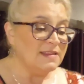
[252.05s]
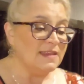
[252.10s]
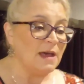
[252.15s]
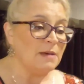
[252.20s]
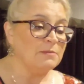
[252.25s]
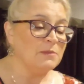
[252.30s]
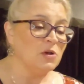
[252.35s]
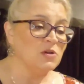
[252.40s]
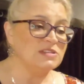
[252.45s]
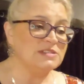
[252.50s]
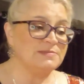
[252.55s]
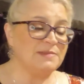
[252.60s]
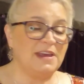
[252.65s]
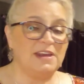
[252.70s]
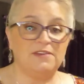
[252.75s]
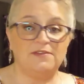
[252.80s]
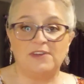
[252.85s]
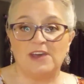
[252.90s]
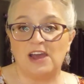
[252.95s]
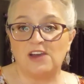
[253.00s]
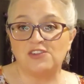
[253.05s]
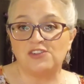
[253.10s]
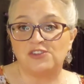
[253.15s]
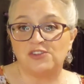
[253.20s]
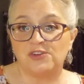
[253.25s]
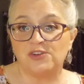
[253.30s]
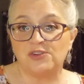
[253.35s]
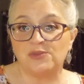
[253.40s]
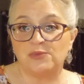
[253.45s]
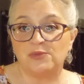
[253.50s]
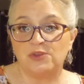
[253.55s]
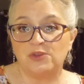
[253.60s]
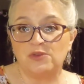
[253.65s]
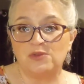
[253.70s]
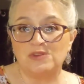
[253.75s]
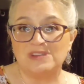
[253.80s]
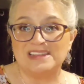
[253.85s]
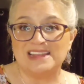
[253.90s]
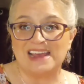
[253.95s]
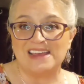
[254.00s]
That most manufacturers will
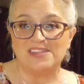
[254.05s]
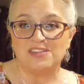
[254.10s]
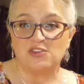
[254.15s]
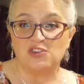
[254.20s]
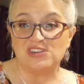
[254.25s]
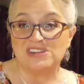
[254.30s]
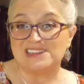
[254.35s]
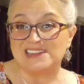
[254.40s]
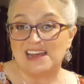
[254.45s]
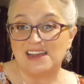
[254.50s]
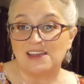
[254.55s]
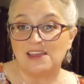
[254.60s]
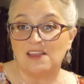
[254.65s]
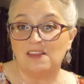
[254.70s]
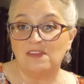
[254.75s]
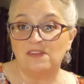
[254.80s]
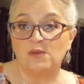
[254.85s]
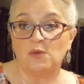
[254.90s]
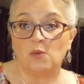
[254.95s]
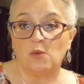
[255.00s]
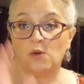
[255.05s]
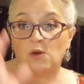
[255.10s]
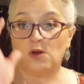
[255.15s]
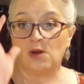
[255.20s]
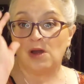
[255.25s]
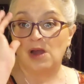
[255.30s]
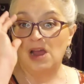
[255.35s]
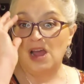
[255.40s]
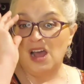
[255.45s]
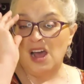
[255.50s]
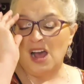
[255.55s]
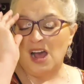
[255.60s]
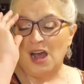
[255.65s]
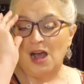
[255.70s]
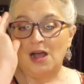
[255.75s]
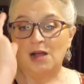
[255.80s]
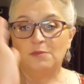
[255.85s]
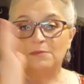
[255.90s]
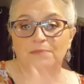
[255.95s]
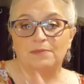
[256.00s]
use like their seconds or
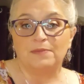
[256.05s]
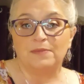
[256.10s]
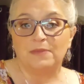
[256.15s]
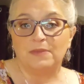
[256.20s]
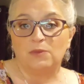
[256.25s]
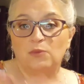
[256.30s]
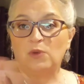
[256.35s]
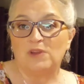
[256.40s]
um,